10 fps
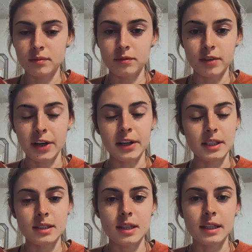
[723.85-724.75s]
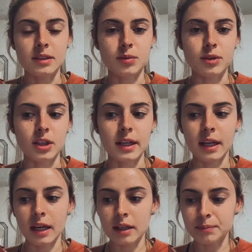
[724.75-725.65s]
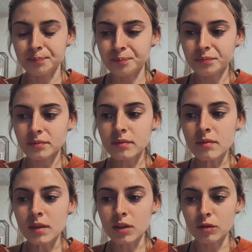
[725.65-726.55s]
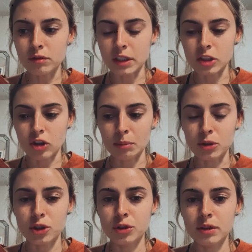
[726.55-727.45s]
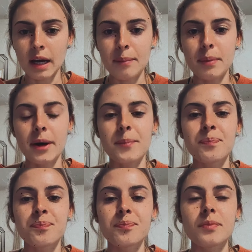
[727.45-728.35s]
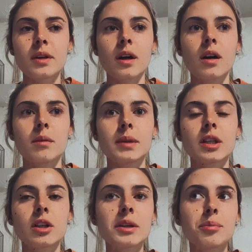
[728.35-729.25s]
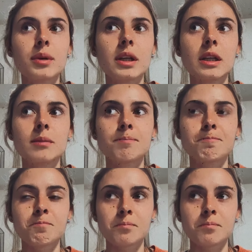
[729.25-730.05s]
various things, which I can't really troubleshoot that, but it could be,